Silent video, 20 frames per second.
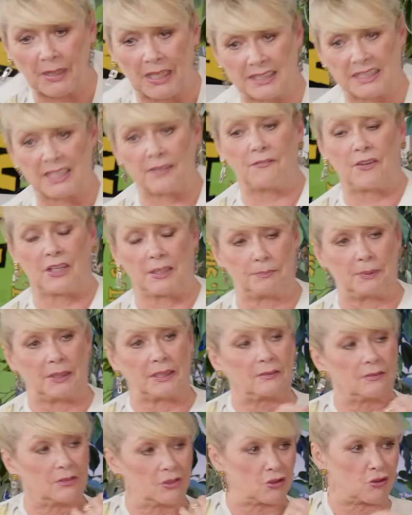as if he'd
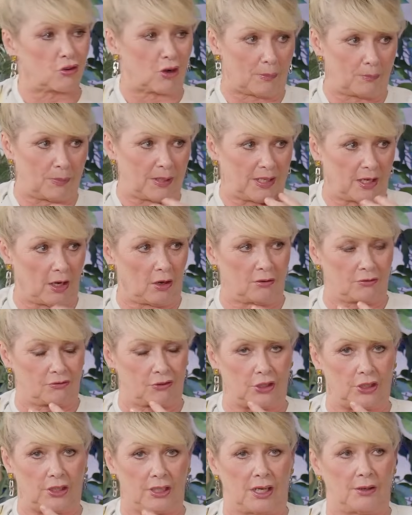been troubling
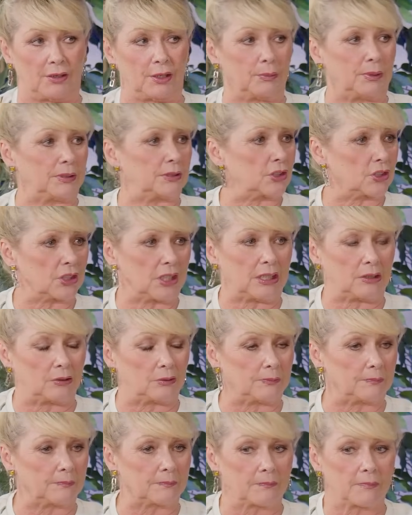over it, you know. And he went,
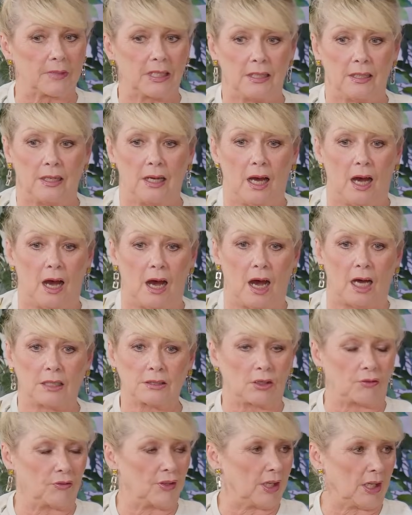Shell, I
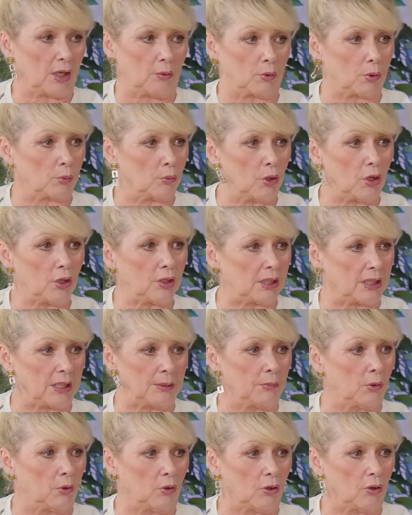don't think I want to work
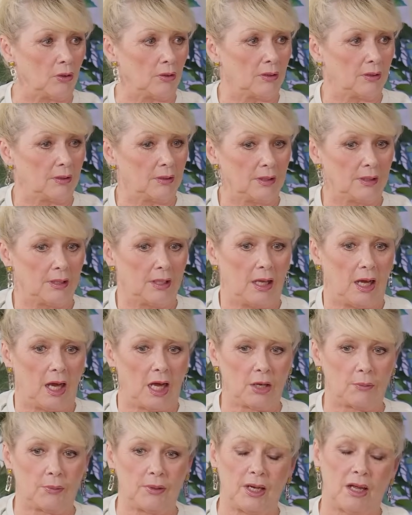anymore.
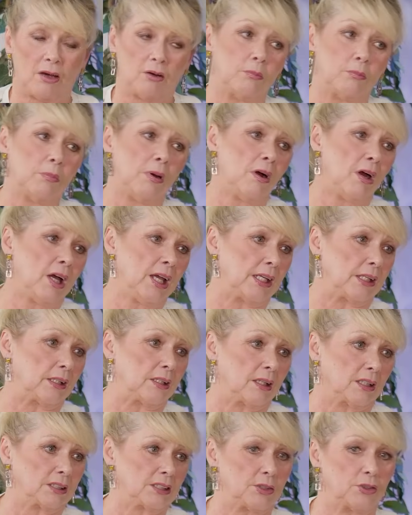And I went,
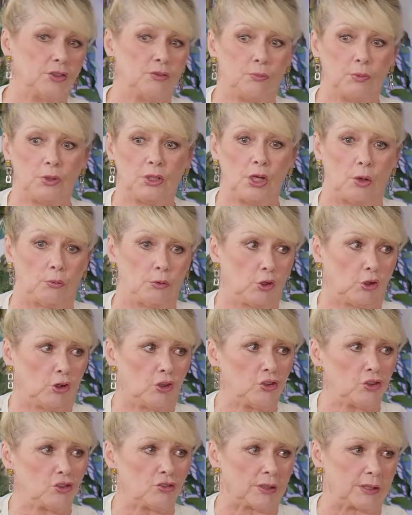Mike. I said, You, you know, you're
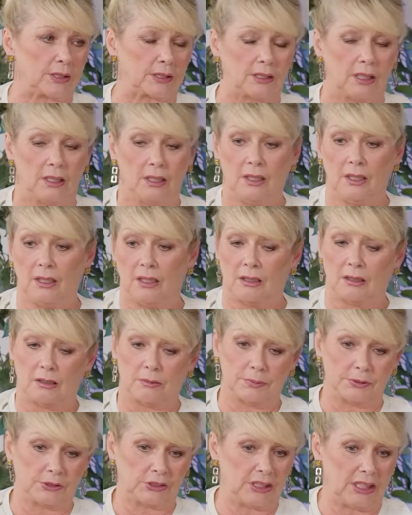contracted. Oh,
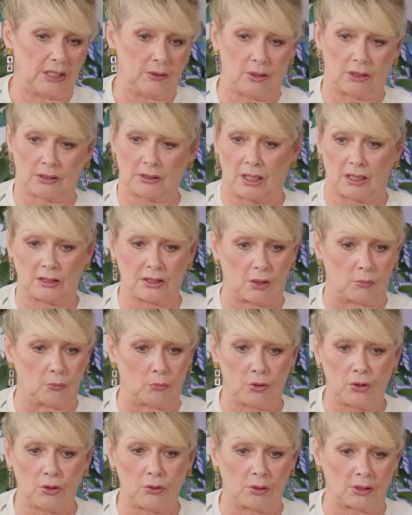but Shell, I don't, I don't
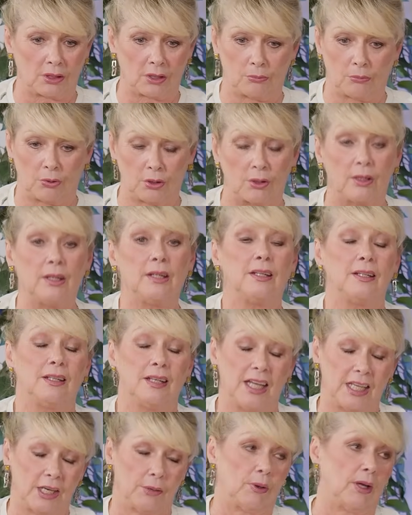want to. I don't want to.
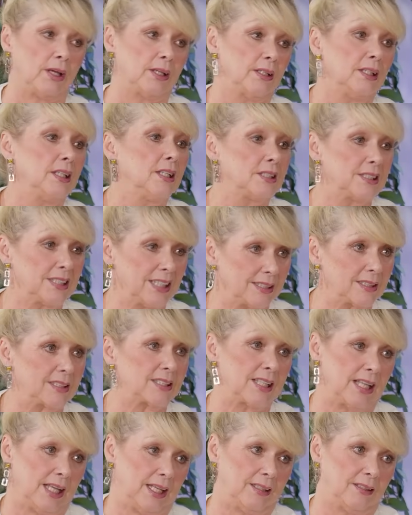Anyway,
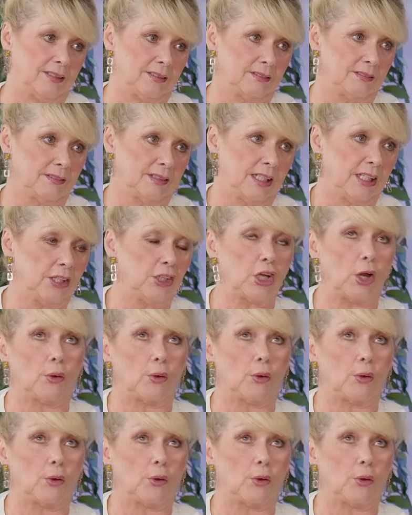since then, you